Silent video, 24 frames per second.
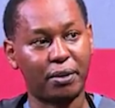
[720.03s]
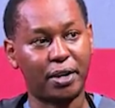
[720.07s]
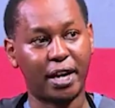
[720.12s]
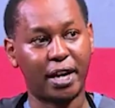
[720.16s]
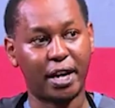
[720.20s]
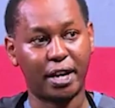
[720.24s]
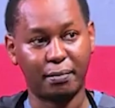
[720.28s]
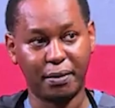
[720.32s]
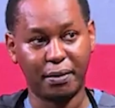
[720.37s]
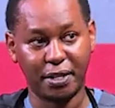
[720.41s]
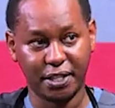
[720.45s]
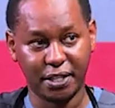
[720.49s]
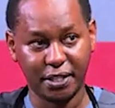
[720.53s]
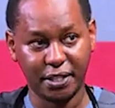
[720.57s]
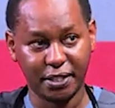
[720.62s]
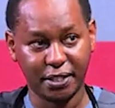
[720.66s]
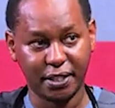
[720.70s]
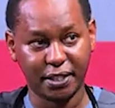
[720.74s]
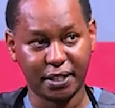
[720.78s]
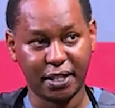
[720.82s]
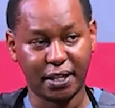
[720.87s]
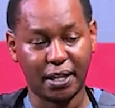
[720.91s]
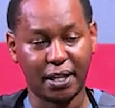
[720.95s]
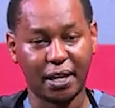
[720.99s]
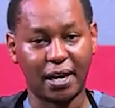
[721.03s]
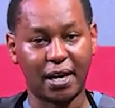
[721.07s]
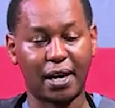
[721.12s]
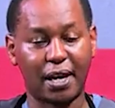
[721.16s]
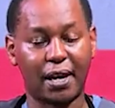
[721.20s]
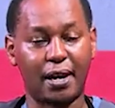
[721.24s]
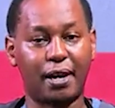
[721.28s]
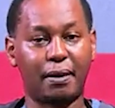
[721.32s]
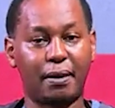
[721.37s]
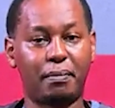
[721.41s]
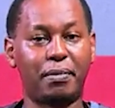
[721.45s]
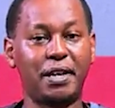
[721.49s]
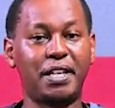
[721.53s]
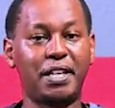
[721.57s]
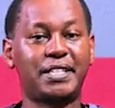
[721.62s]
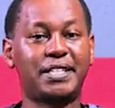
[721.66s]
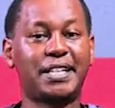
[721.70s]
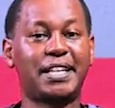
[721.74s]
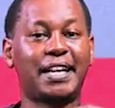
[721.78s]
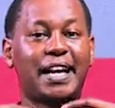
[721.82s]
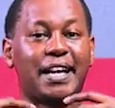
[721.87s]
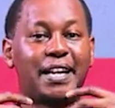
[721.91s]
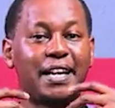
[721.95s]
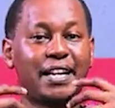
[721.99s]
diabetes, please
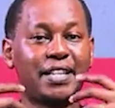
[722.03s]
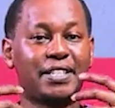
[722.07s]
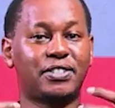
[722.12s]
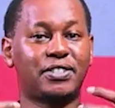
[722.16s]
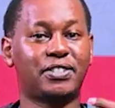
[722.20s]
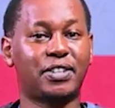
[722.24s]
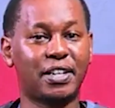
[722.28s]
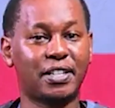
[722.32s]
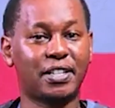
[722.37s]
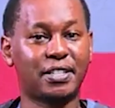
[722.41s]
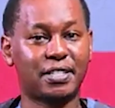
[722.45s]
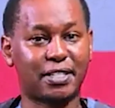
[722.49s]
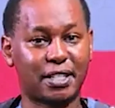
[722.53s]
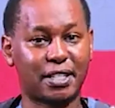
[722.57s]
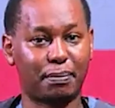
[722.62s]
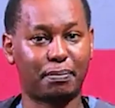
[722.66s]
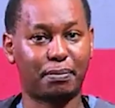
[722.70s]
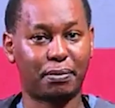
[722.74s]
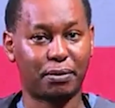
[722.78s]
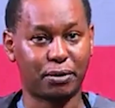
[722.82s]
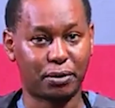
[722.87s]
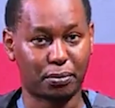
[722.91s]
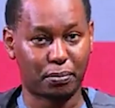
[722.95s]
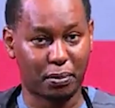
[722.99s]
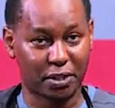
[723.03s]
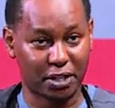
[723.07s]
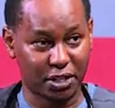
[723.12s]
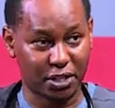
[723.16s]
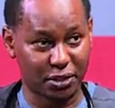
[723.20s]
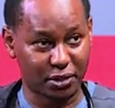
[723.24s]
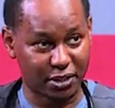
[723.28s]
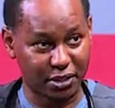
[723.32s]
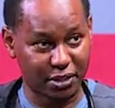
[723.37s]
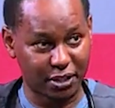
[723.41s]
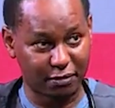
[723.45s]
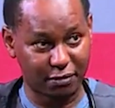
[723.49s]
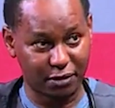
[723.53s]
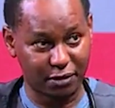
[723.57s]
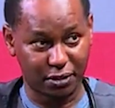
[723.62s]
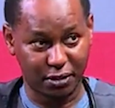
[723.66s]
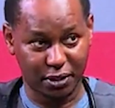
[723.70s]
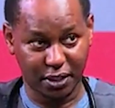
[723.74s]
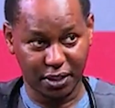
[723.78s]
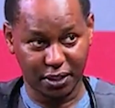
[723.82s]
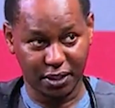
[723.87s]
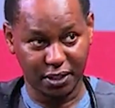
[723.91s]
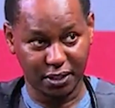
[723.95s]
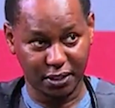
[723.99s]
take an extra step to protect yourself
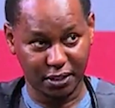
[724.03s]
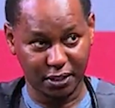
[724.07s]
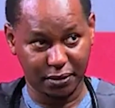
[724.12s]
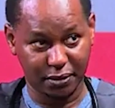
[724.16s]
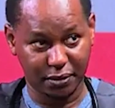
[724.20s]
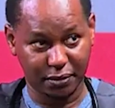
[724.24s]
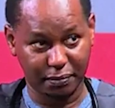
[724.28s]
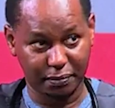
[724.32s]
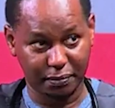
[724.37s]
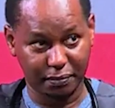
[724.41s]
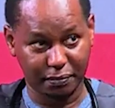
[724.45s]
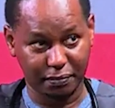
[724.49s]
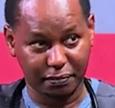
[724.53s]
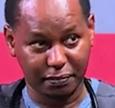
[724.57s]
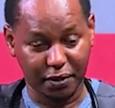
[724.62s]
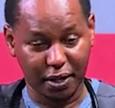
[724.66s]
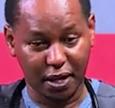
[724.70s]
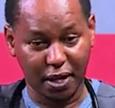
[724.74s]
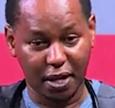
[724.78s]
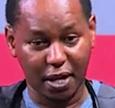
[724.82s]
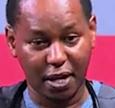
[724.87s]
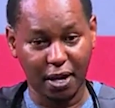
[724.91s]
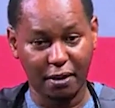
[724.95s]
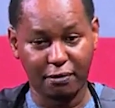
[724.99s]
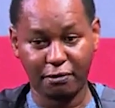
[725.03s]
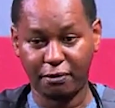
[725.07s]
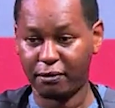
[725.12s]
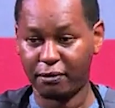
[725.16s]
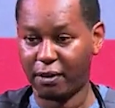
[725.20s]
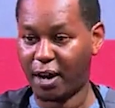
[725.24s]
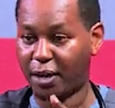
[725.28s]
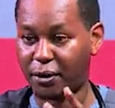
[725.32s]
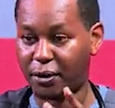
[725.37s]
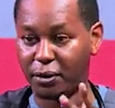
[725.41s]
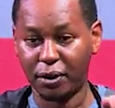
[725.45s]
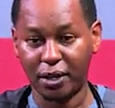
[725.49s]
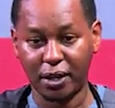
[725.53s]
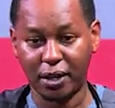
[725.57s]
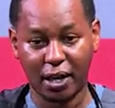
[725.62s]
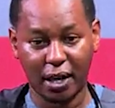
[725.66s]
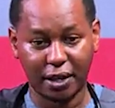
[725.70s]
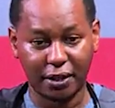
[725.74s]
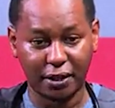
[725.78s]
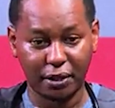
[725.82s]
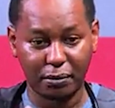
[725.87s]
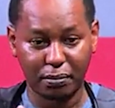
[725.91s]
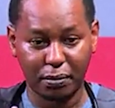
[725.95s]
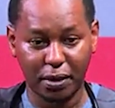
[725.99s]
during this season. If at
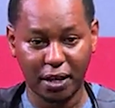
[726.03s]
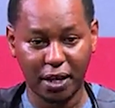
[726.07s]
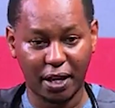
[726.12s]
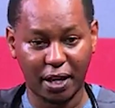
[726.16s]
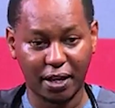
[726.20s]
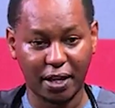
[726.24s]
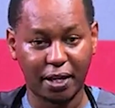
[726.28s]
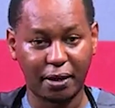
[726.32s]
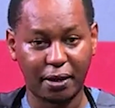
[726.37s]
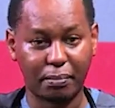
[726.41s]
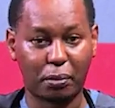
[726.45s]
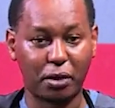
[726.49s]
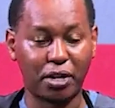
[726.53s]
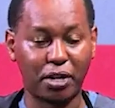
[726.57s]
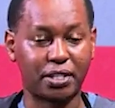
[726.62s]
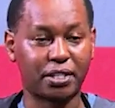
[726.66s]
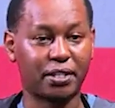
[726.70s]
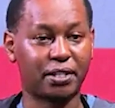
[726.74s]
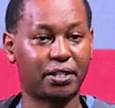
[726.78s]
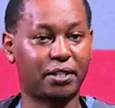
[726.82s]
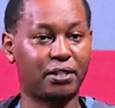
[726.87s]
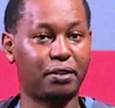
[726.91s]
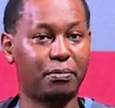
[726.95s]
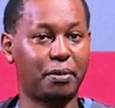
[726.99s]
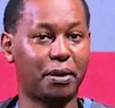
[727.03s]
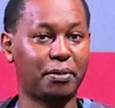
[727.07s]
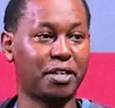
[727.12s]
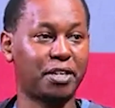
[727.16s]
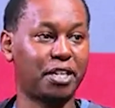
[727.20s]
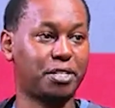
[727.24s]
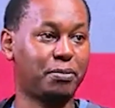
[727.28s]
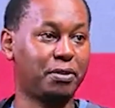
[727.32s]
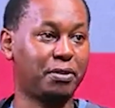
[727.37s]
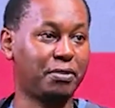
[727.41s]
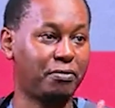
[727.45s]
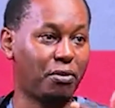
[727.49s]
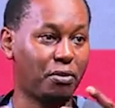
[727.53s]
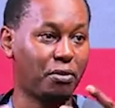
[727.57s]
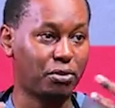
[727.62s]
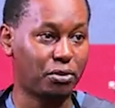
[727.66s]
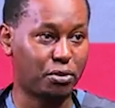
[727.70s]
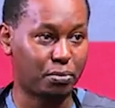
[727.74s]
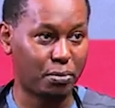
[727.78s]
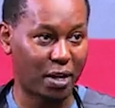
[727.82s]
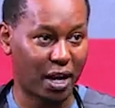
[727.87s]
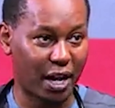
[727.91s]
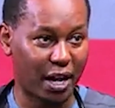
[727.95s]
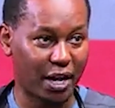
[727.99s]
any point your pressure has been found
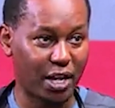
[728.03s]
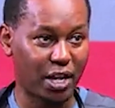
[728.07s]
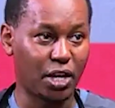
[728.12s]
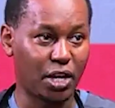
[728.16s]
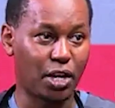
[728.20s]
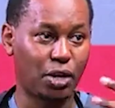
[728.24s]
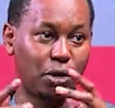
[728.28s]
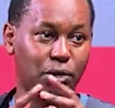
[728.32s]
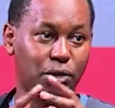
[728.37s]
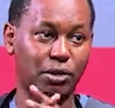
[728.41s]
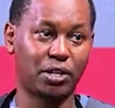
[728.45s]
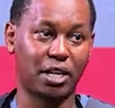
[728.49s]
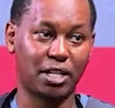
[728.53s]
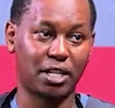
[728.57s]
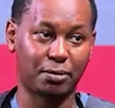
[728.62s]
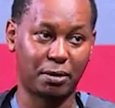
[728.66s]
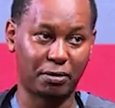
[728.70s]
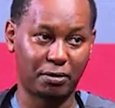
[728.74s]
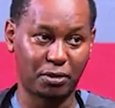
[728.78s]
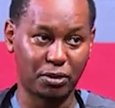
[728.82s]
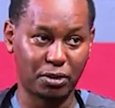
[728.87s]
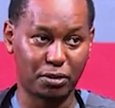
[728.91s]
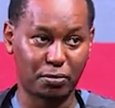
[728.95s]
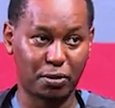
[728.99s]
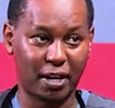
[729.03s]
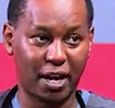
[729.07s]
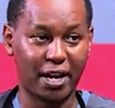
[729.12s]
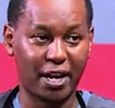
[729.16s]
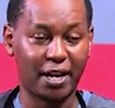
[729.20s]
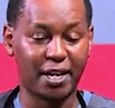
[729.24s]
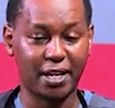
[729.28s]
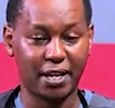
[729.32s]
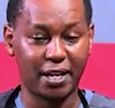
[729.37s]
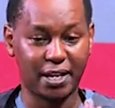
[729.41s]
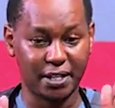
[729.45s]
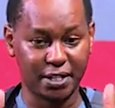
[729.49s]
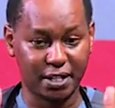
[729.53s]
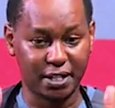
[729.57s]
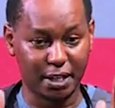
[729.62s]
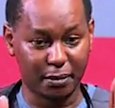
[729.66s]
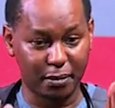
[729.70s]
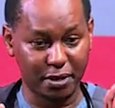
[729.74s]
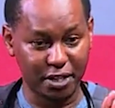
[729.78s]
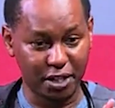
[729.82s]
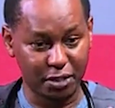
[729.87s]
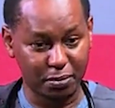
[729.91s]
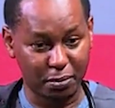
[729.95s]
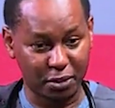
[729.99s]
to be high or sugar has been found to be high, take
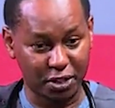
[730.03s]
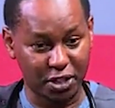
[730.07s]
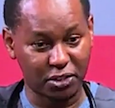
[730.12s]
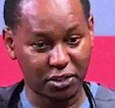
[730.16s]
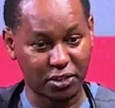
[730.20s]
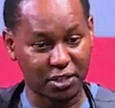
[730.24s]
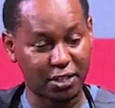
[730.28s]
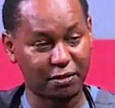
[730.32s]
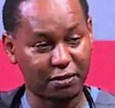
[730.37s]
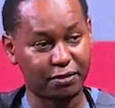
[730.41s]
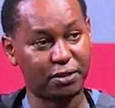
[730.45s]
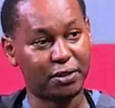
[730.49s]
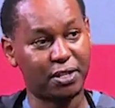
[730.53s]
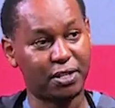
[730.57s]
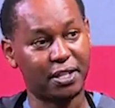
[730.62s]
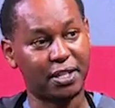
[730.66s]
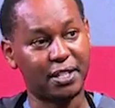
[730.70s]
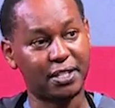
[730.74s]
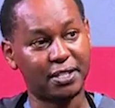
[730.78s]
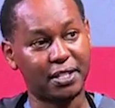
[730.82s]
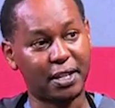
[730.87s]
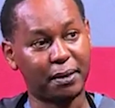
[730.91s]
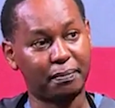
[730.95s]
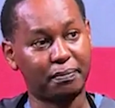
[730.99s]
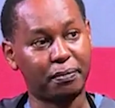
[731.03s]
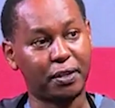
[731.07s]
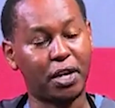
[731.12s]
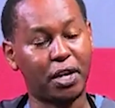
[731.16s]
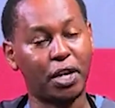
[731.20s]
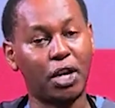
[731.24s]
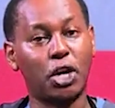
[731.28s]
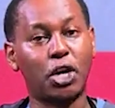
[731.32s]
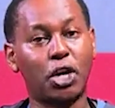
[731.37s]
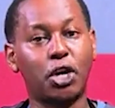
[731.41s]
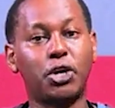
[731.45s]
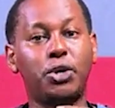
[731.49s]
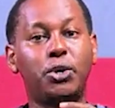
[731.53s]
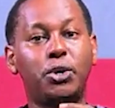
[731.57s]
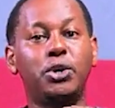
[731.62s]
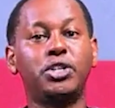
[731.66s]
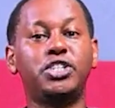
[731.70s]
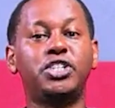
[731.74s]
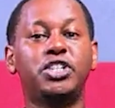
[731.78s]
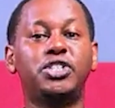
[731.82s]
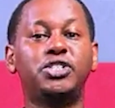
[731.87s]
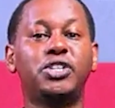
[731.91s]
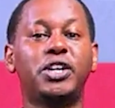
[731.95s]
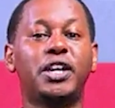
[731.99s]
measures to protect yourself during this time. Don't
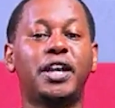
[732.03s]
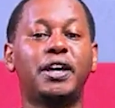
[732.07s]
change your